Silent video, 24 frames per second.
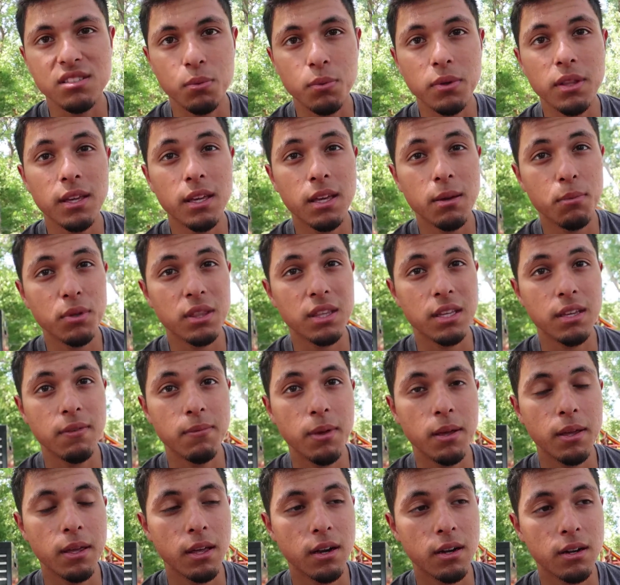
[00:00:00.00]
the one that came with the
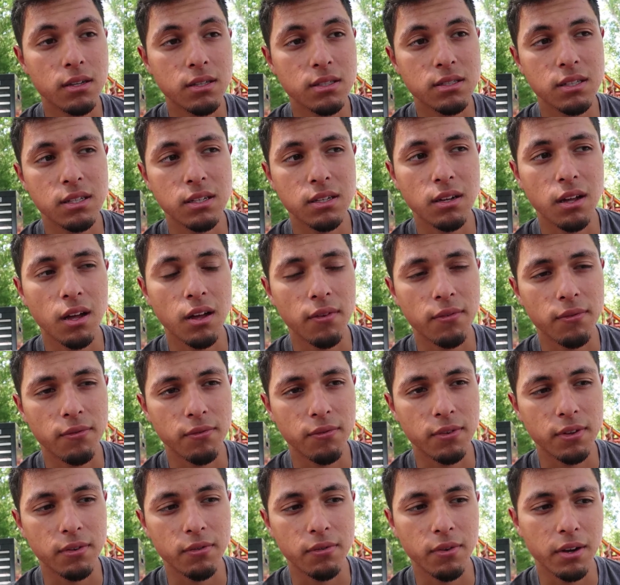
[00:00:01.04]
eBay headers did not
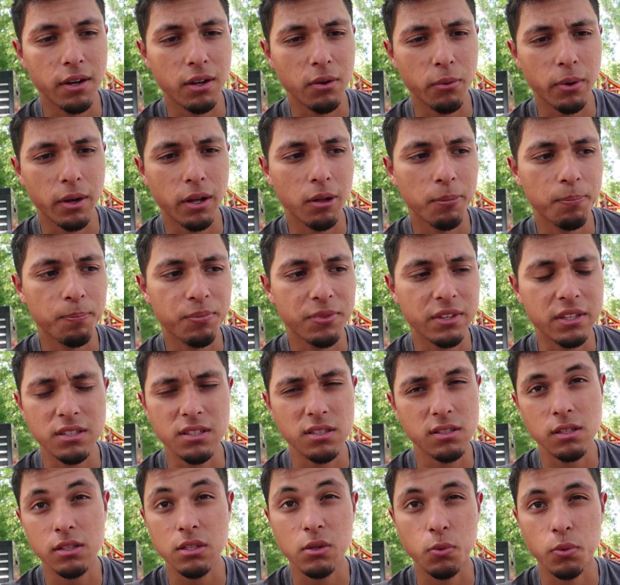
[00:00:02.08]
fit very well. It
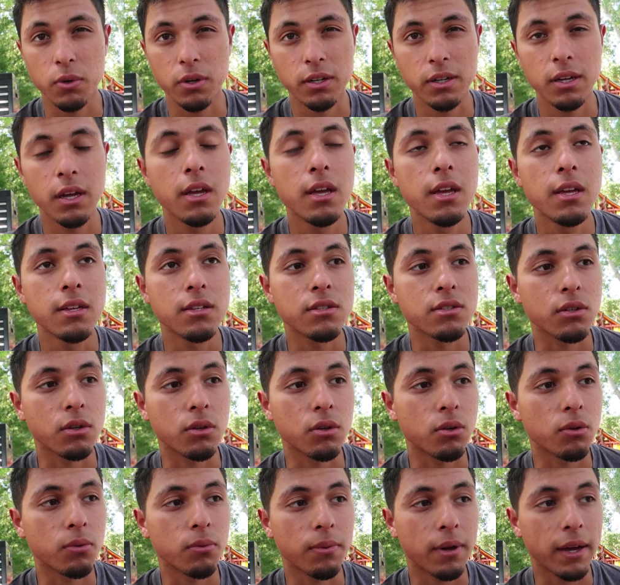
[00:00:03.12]
just doesn't work.
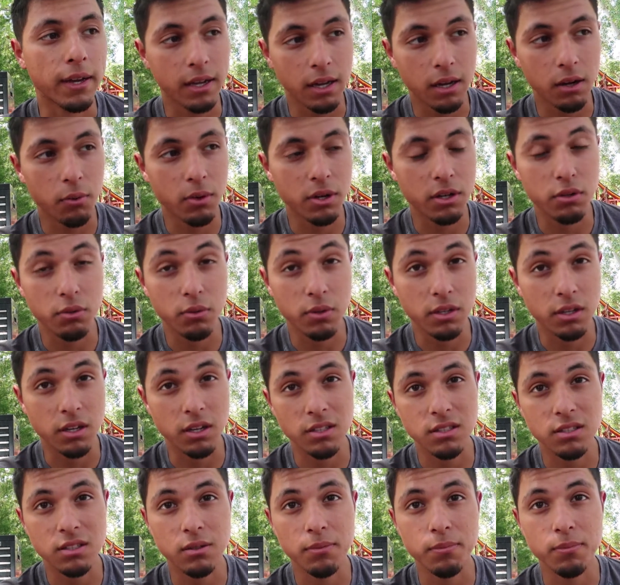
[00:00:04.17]
So I kind of want to do a
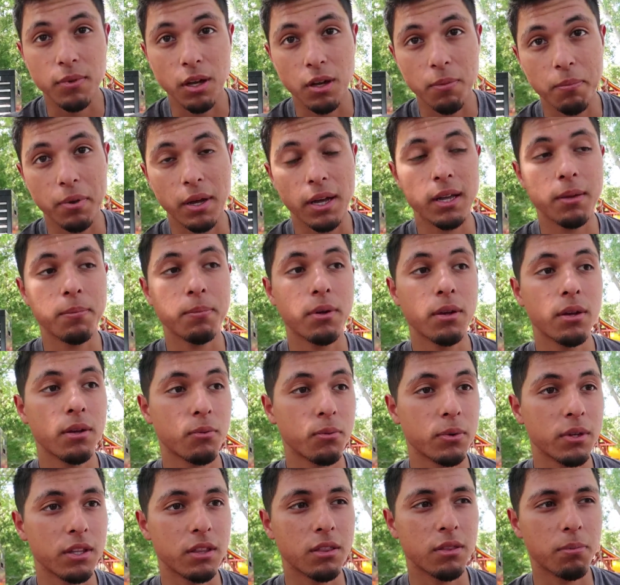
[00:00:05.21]
custom up pipe
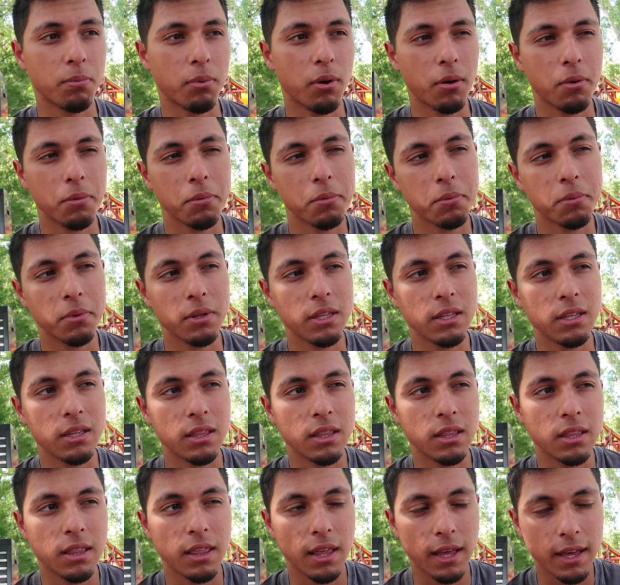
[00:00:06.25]
with probably
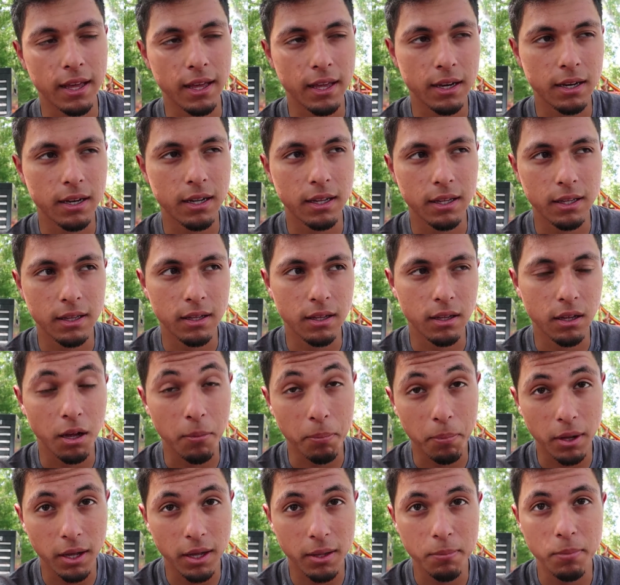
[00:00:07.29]
that
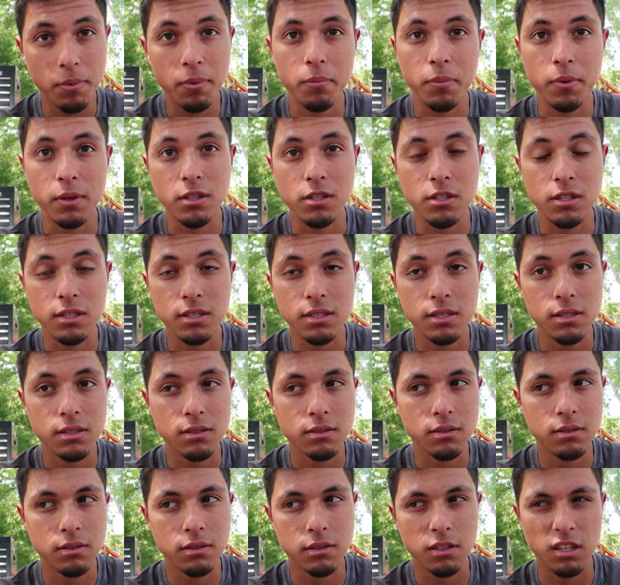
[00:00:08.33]
up pipe, but just
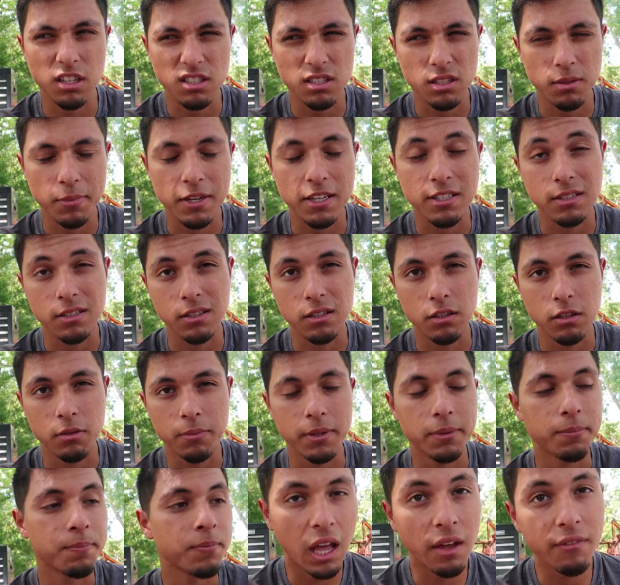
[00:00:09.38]
customize it a little
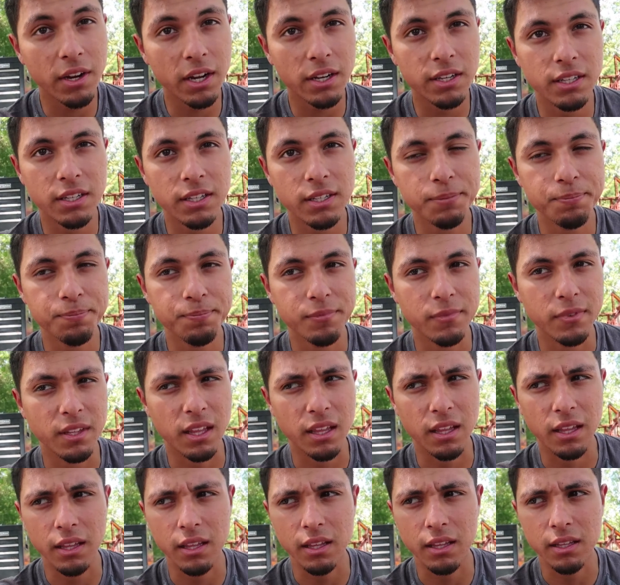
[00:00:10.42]
bit. have an idea
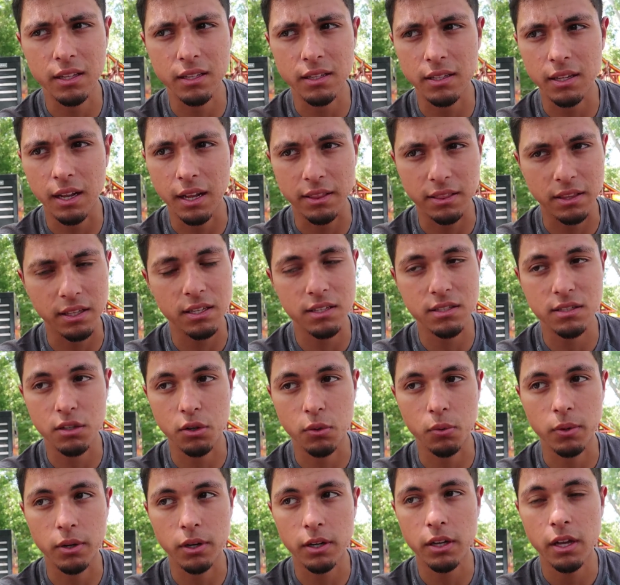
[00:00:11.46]
and I think it's gonna
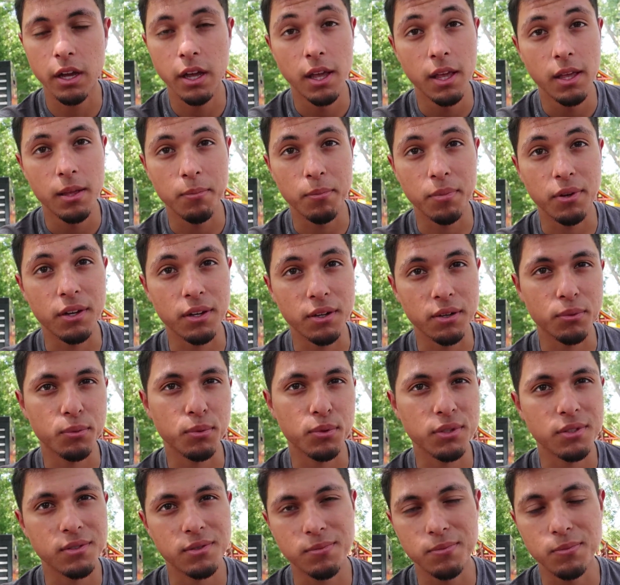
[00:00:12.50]
work, but
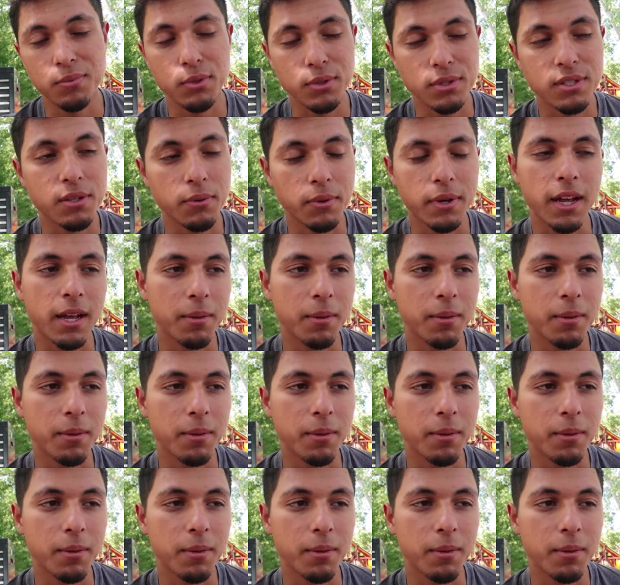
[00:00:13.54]
we'll see what